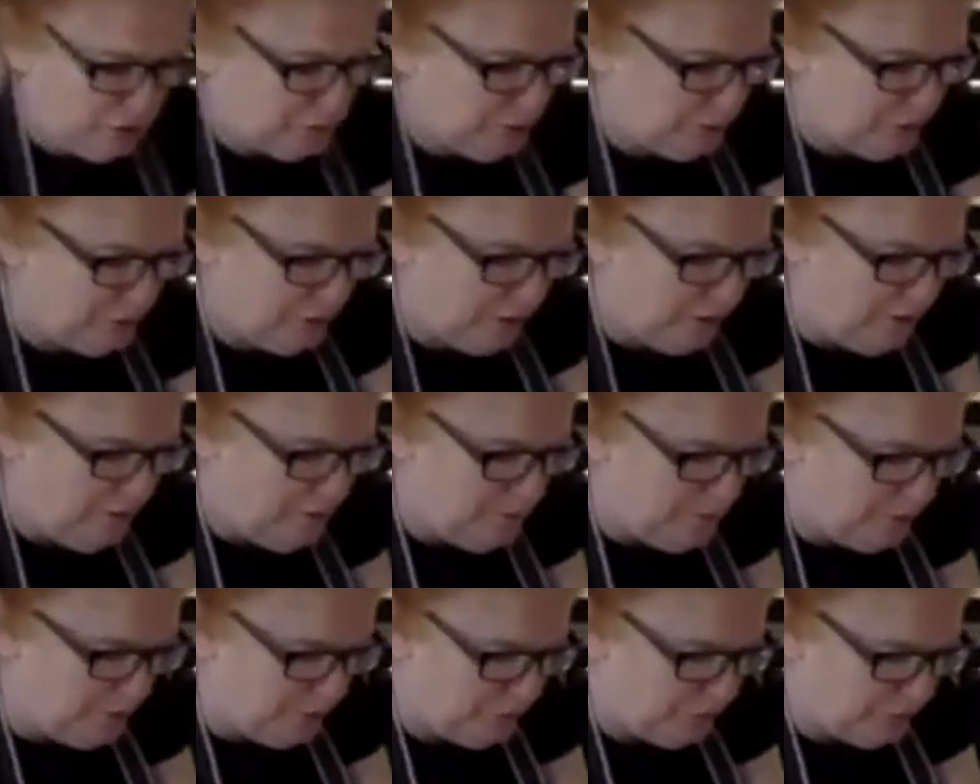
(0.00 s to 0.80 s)
put it on the
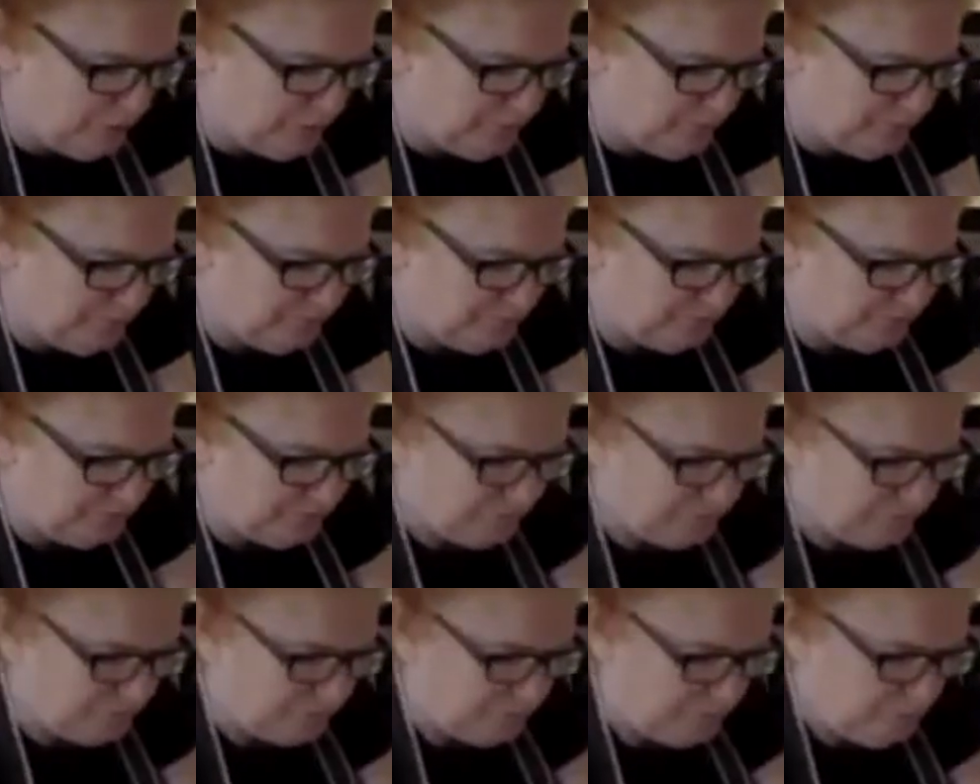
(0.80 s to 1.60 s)
bottom.
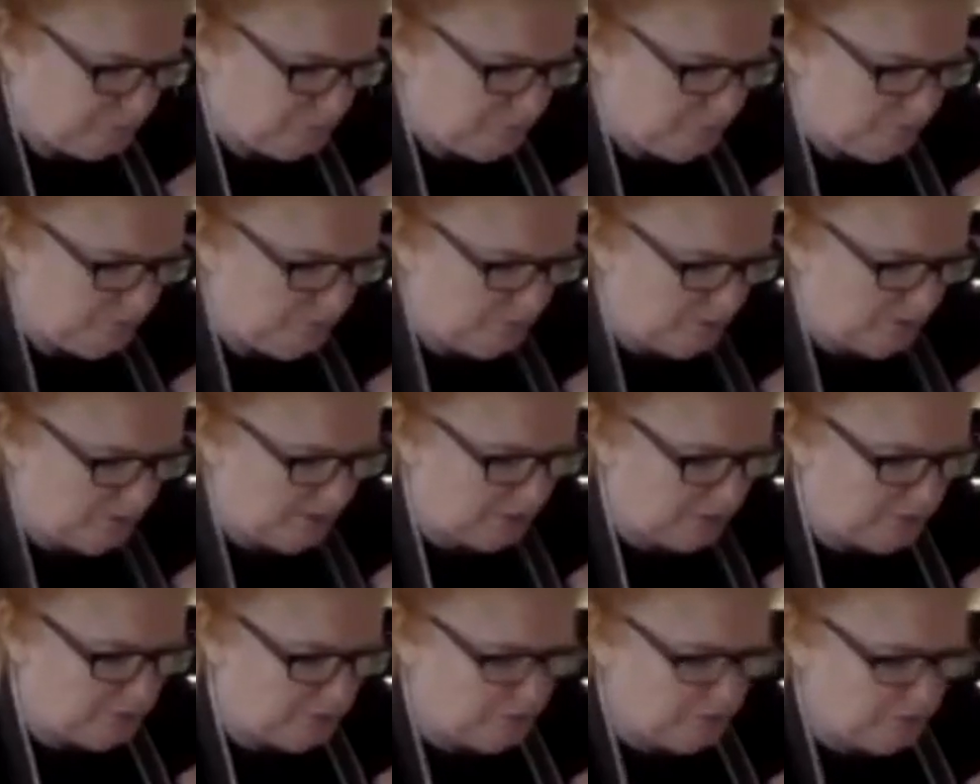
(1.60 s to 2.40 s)
Okay,
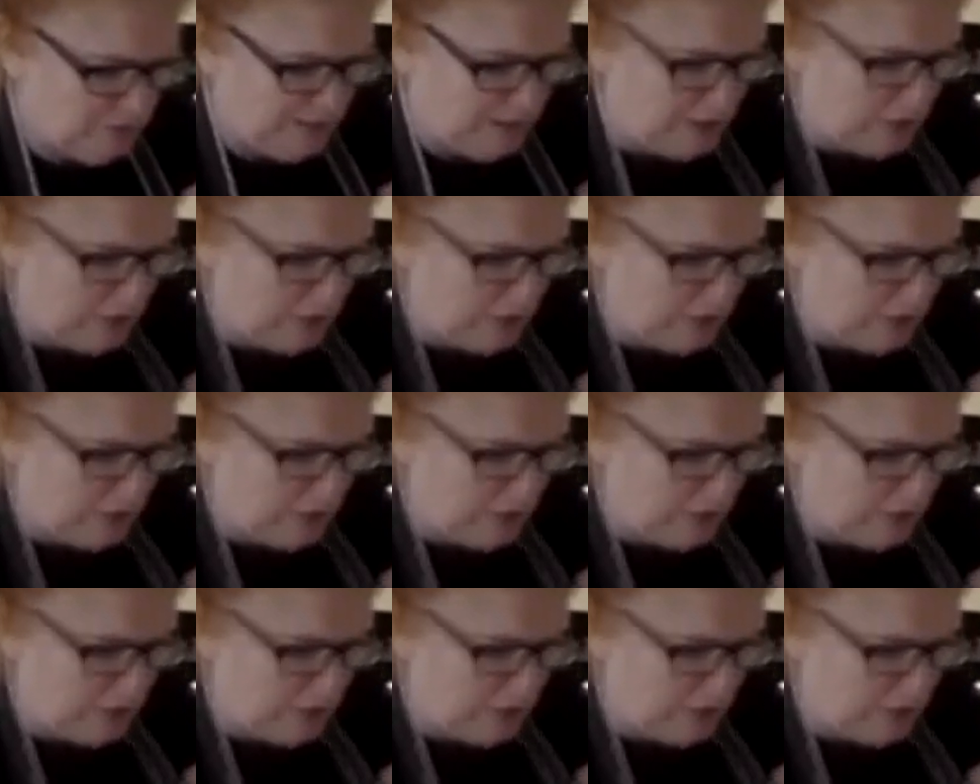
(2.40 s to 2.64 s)
so I'm going to get